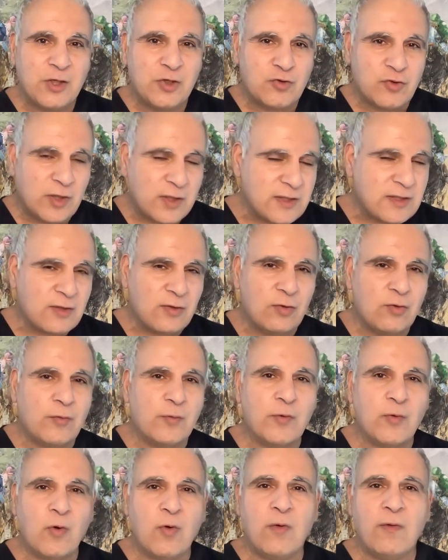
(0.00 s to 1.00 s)
Trust in the
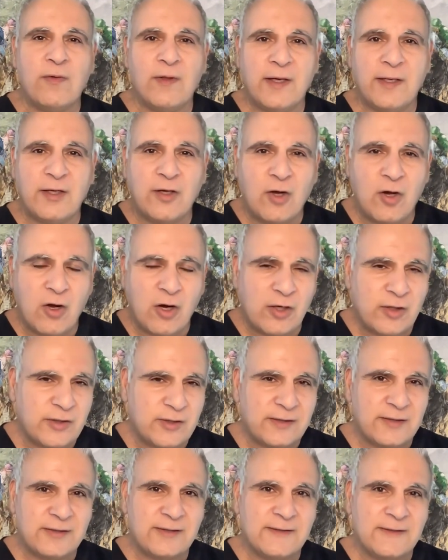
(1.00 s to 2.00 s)
Lord with all thine
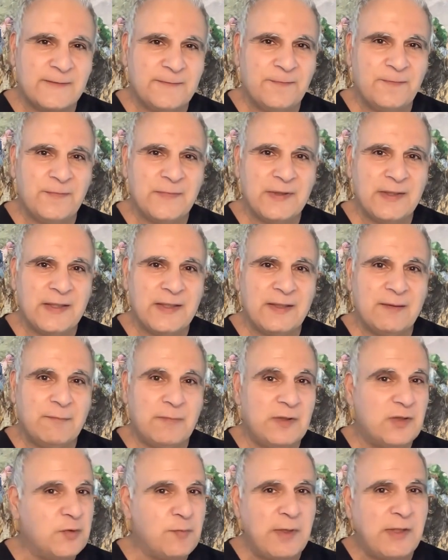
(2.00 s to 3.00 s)
heart.
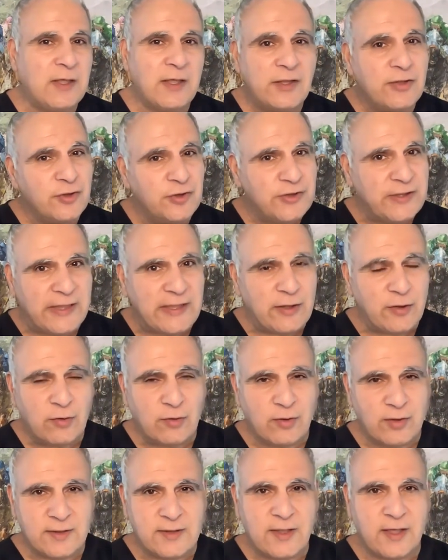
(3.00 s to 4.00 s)
You may not understand it
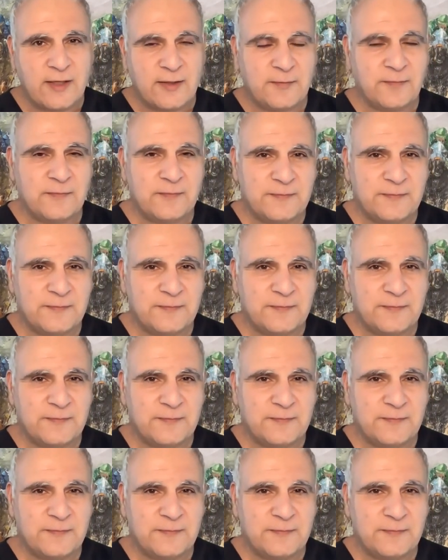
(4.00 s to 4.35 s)
all the time.